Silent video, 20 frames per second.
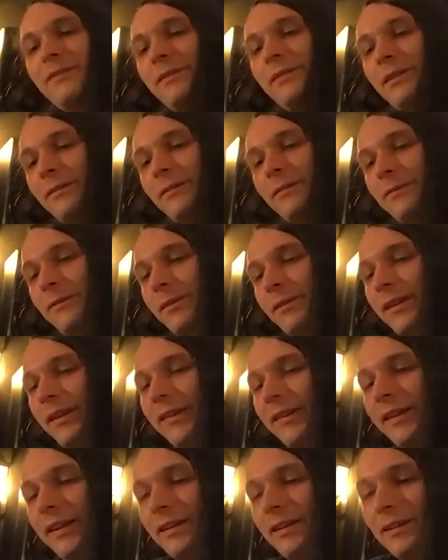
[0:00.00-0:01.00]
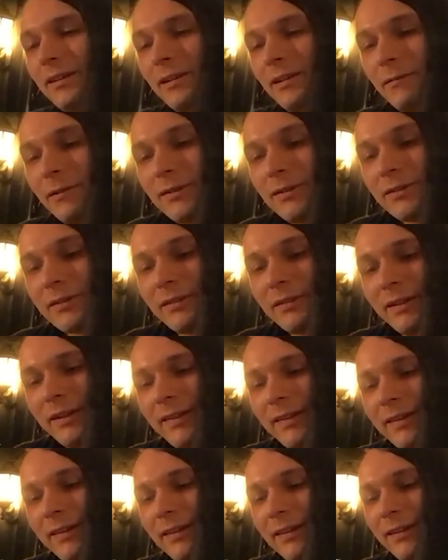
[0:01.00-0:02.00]
for this single we just
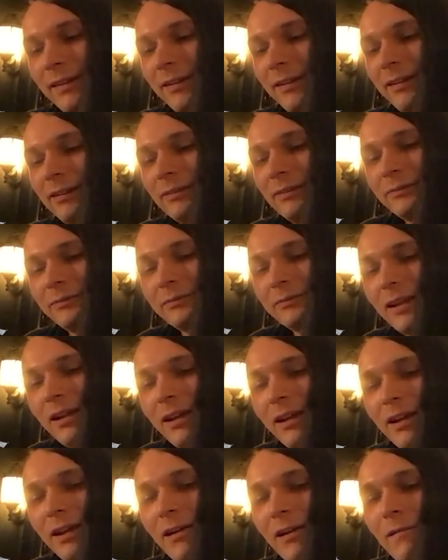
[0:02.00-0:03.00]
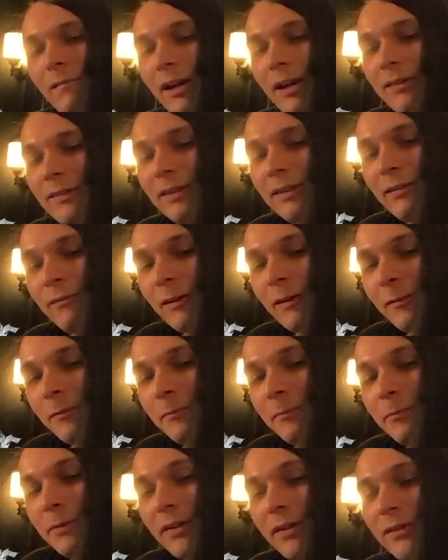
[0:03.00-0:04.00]
released, we actually was
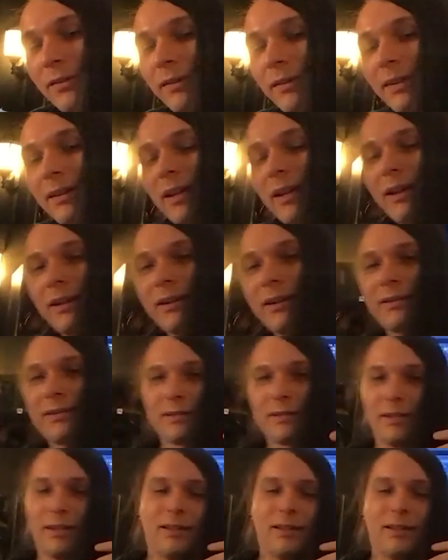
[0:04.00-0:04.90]
pursuing like